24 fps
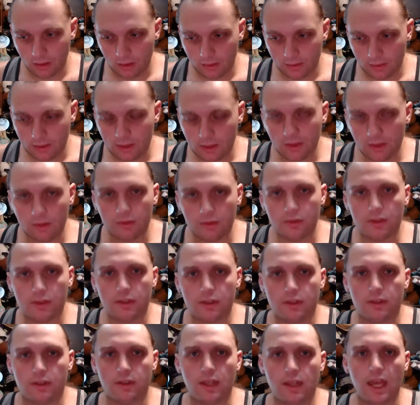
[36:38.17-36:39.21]
to
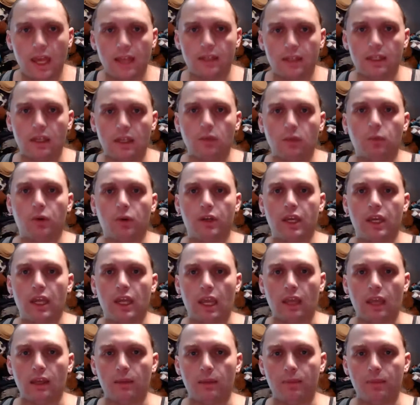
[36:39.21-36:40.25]
those that did work at
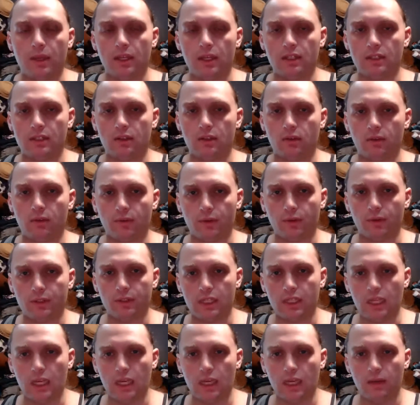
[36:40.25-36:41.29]
Independence
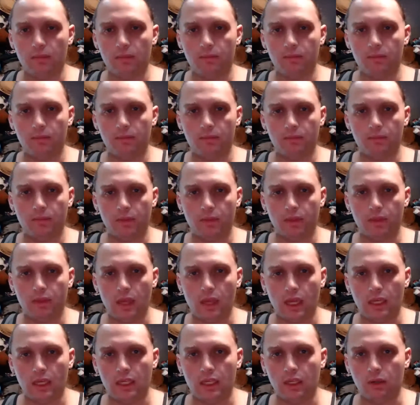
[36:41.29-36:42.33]
University,
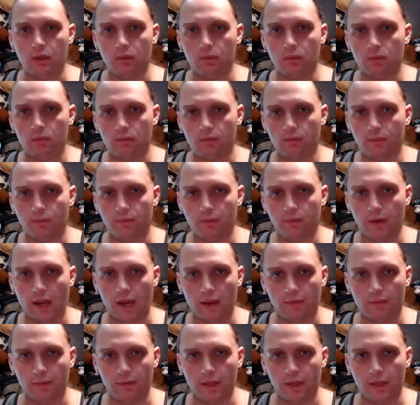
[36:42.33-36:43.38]
thank you for
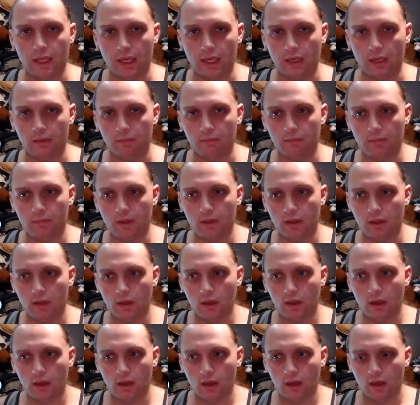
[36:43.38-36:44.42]
everything.
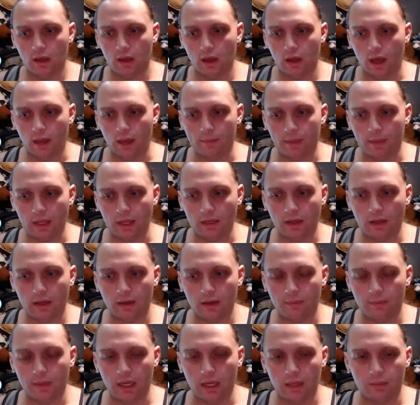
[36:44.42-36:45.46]
I may not
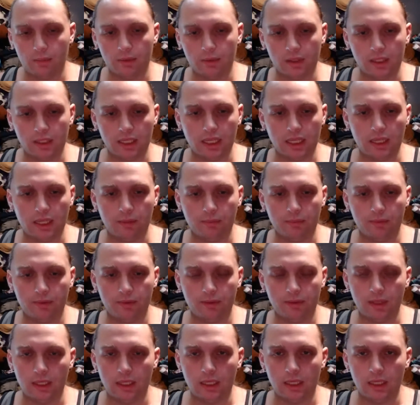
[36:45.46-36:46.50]
have been able to keep
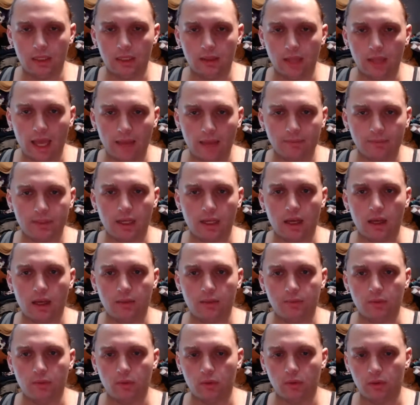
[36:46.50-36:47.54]
the laptop
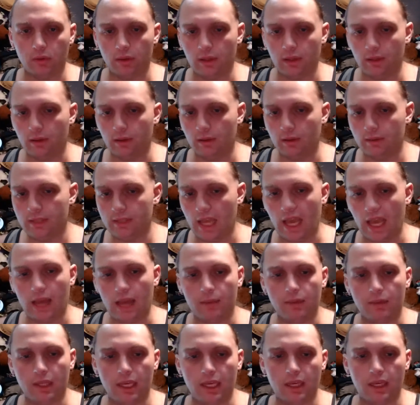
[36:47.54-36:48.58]
or the
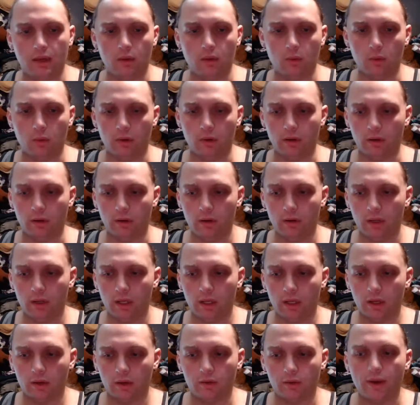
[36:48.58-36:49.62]
tablet or
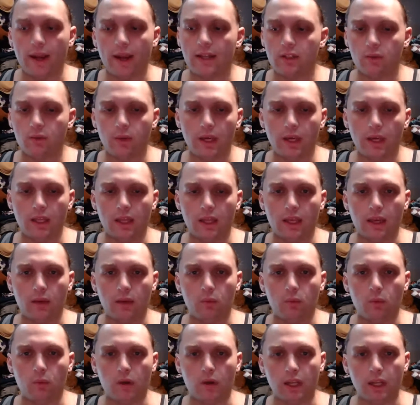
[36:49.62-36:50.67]
graduate like I
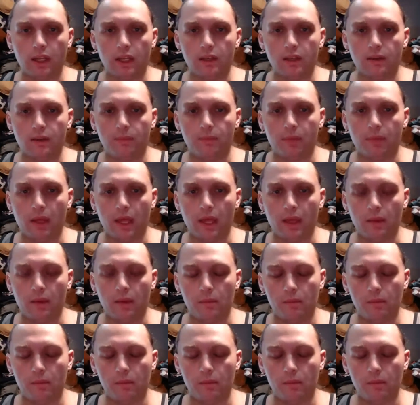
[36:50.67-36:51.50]
wanted, but